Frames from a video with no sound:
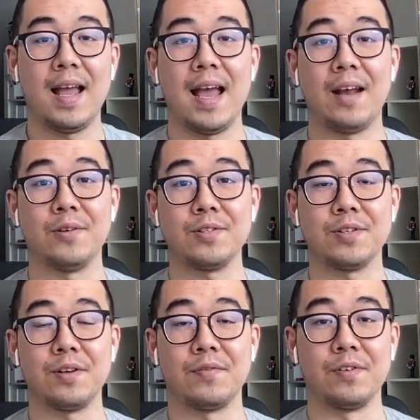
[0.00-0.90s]
And
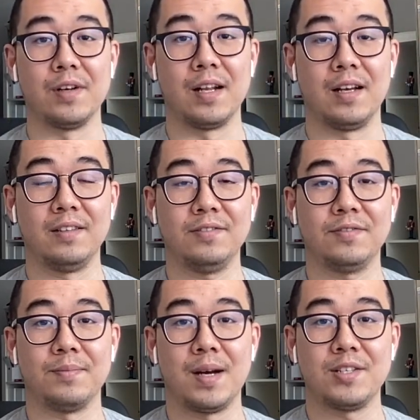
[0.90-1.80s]
also, if you love
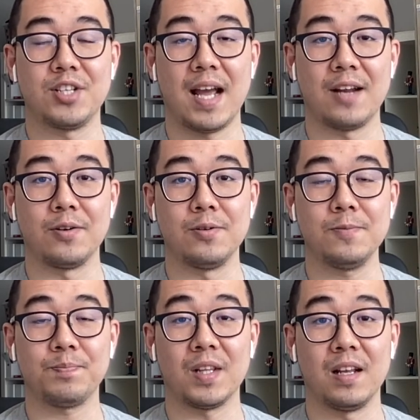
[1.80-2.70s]
my channel,
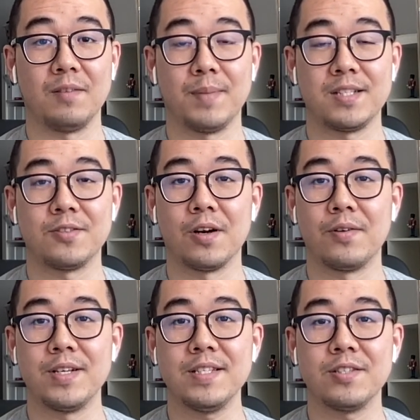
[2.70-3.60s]
love my
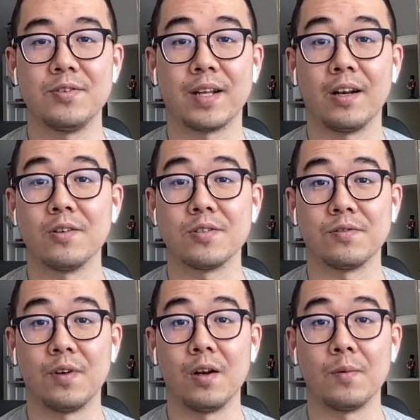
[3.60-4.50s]
stories, you can also
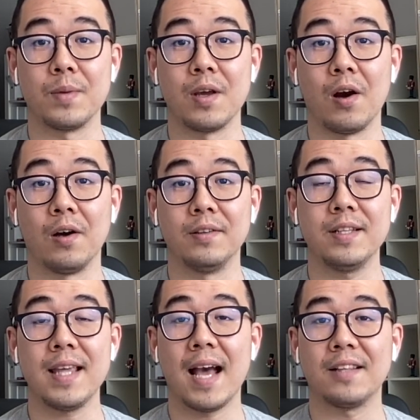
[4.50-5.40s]
follow me on
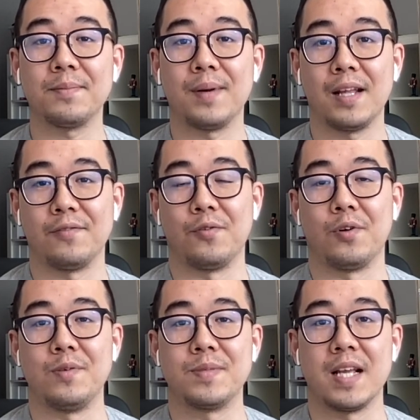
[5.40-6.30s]
the other
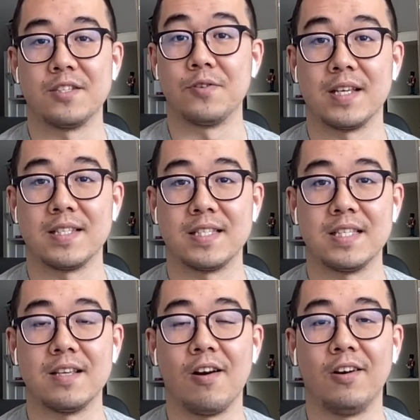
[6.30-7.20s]
platforms, as you
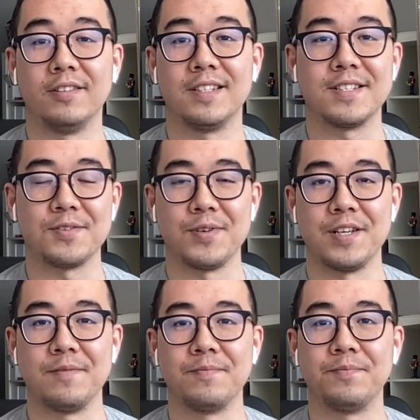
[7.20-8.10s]
see on the screen.
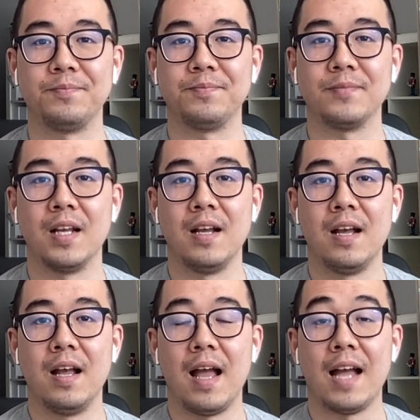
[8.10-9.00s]

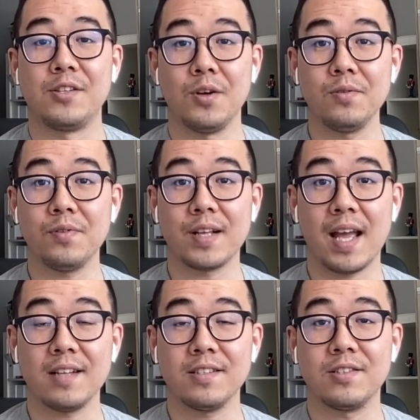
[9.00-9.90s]
And don't
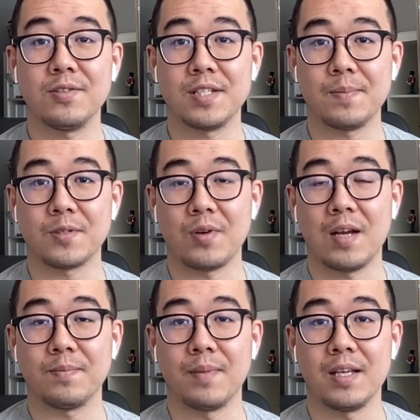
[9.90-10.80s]
forget to
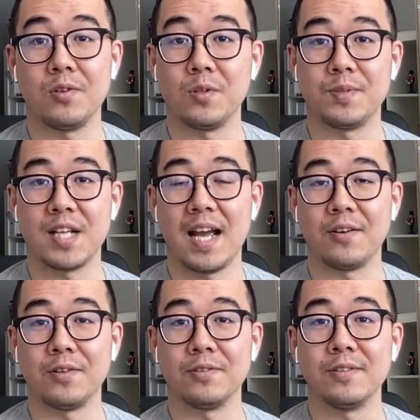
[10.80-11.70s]
subscribe my YouTube
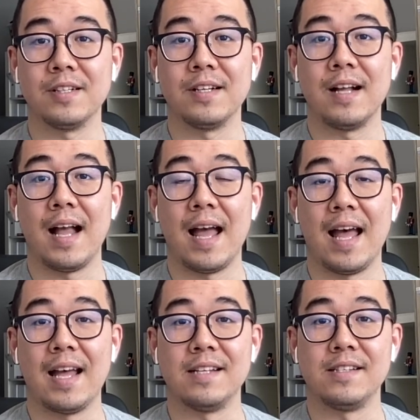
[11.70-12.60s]
channel,
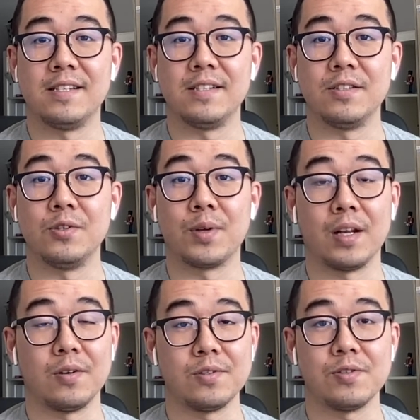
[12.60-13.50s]
and you
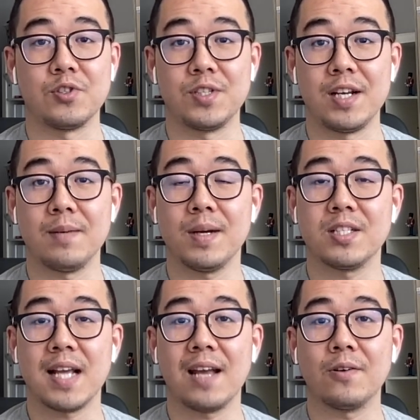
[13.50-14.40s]
can also share my
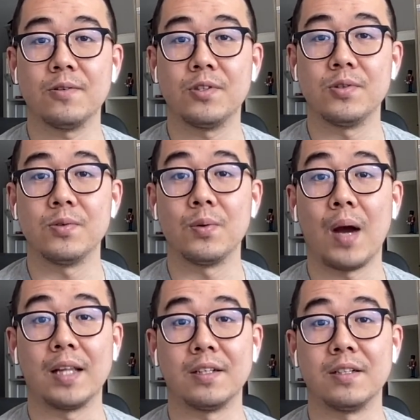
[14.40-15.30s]
channel to
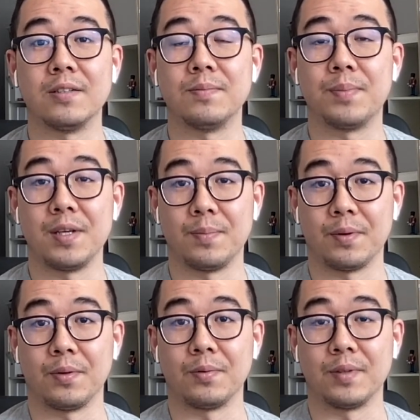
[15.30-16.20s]
other
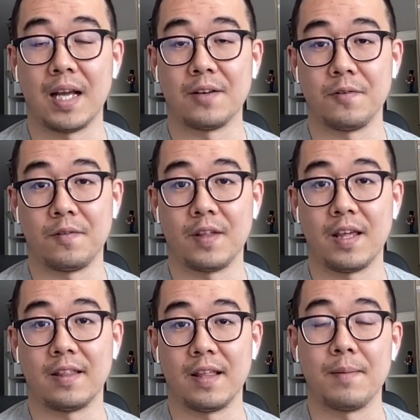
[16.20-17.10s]
people that you think
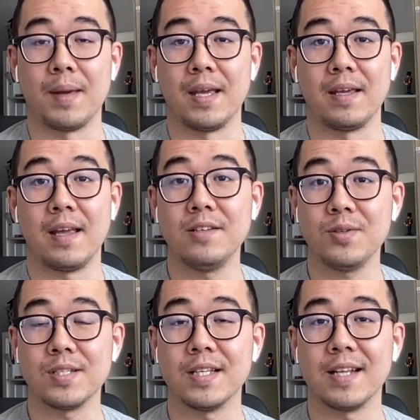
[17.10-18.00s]
they may be
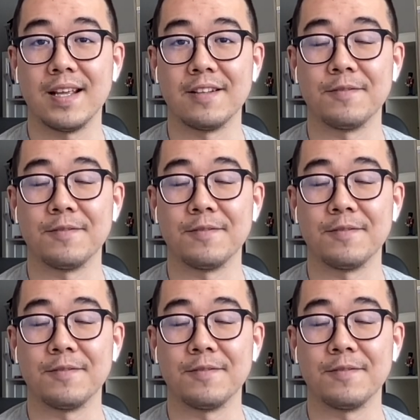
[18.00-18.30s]
interested in.